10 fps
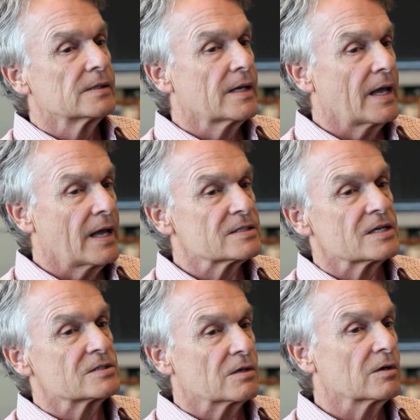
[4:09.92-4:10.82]
as I
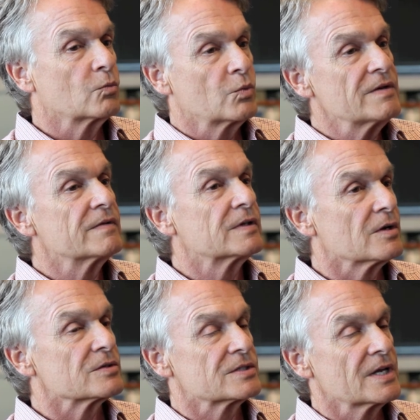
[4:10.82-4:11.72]
started weaving
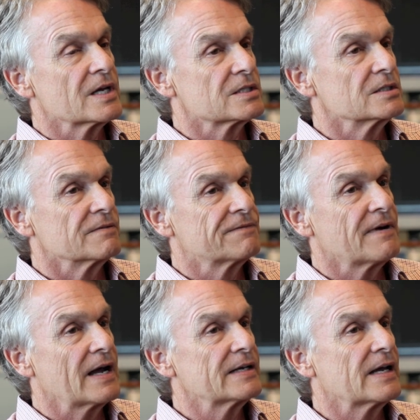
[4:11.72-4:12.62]
those things and you
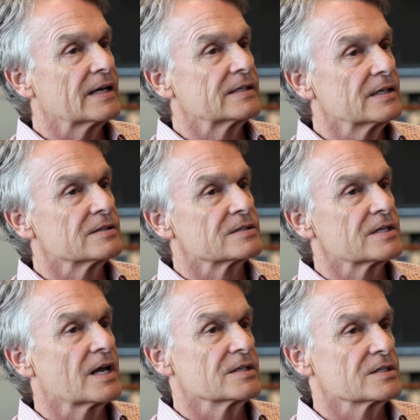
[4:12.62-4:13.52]
find out the other
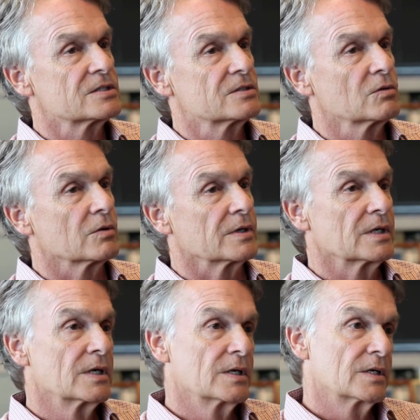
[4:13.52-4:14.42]
side of the story,
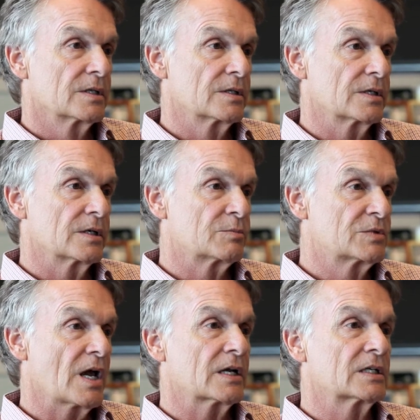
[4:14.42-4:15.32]
the
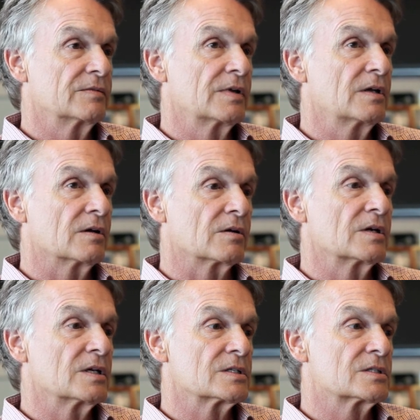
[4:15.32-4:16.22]
objective here
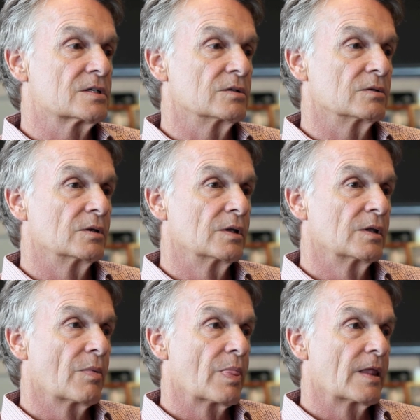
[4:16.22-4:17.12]
is to
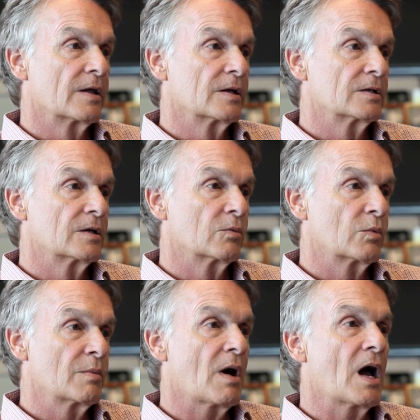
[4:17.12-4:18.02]

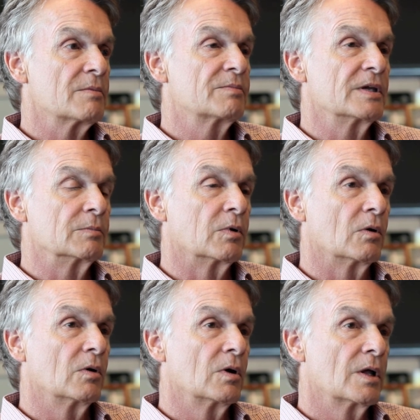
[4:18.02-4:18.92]
remind
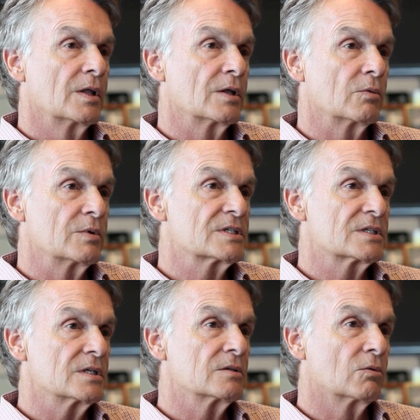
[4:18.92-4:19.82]
people that we
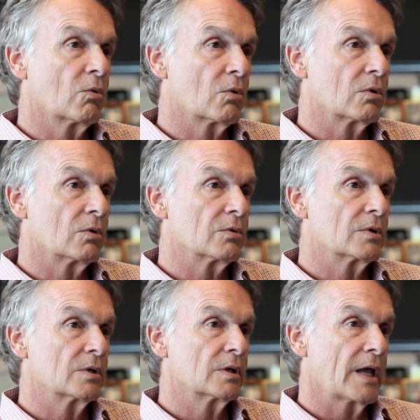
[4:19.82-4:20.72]
see the world
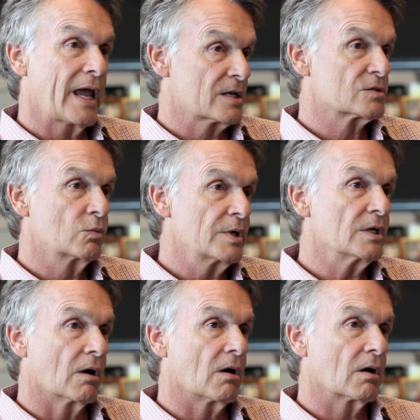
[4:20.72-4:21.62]
as we
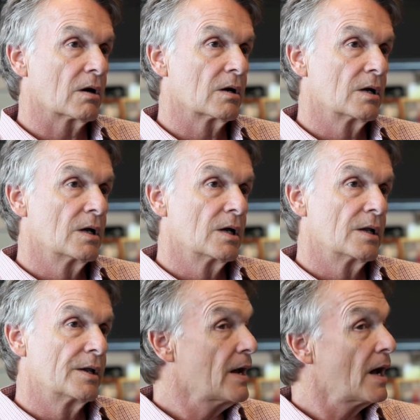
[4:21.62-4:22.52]
are,
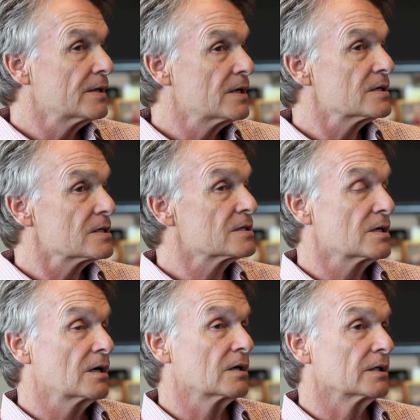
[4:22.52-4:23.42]
not
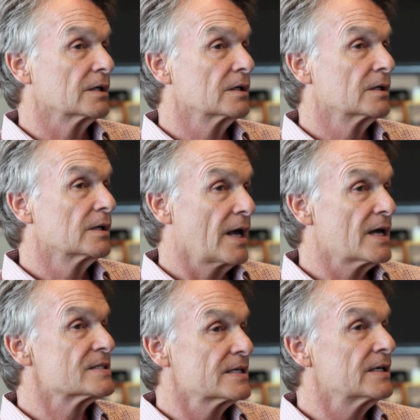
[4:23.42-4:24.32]
necessarily
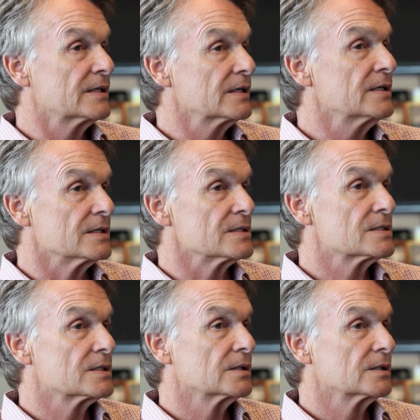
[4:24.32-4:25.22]
as it is.